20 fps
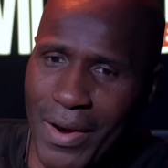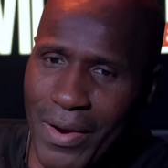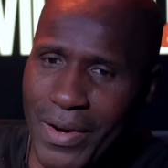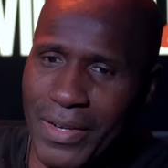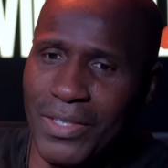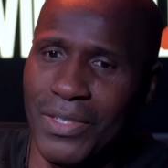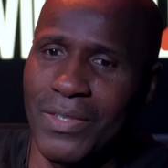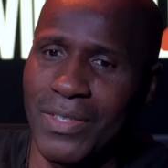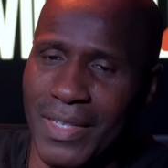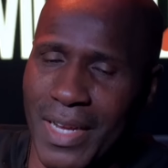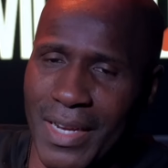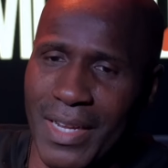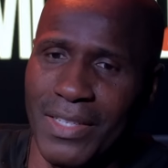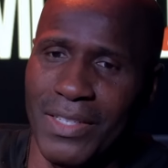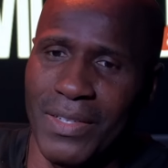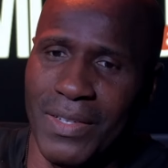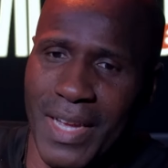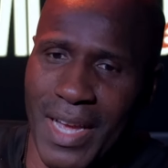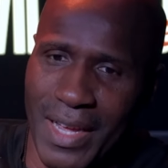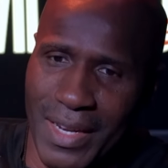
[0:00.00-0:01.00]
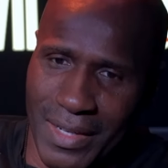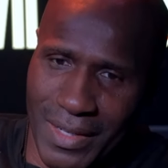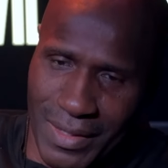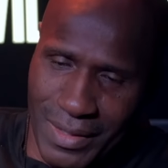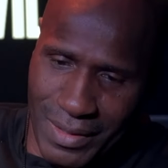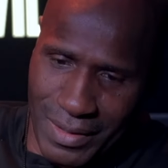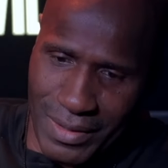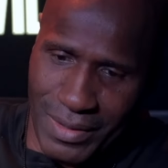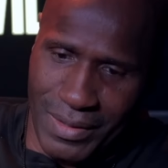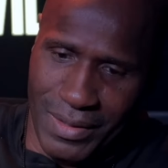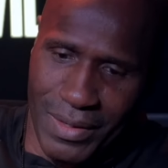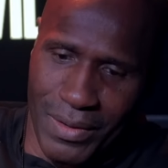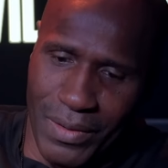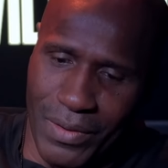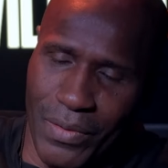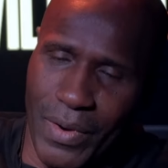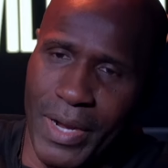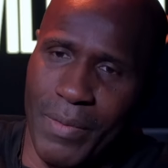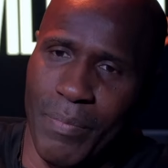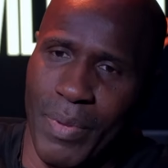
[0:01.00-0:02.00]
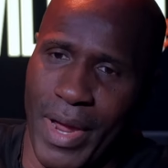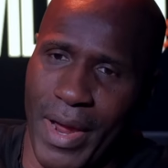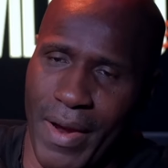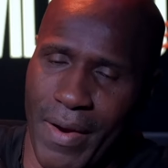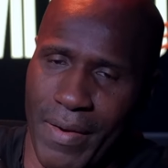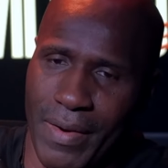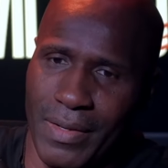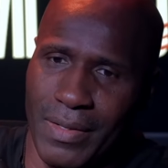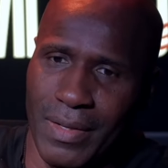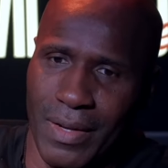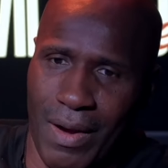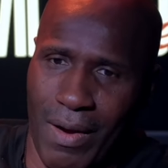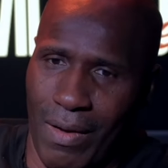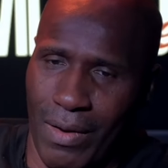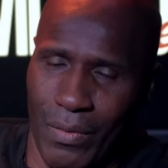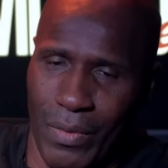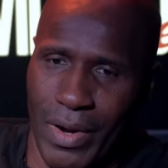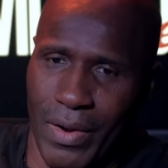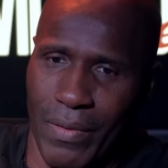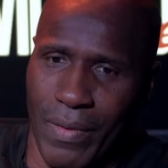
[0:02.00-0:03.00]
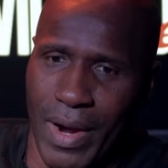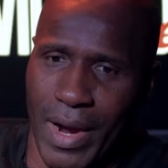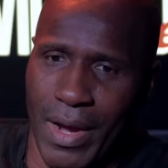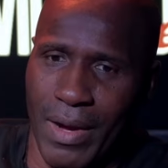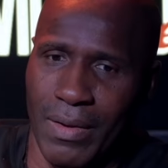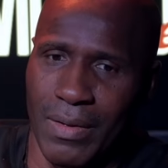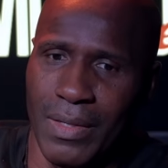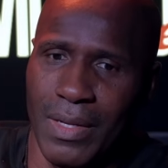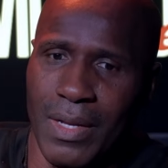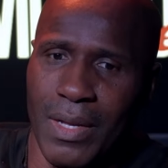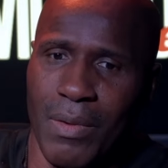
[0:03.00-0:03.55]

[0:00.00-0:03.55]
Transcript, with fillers: I heard you say that you had, you know, great parents all the way around.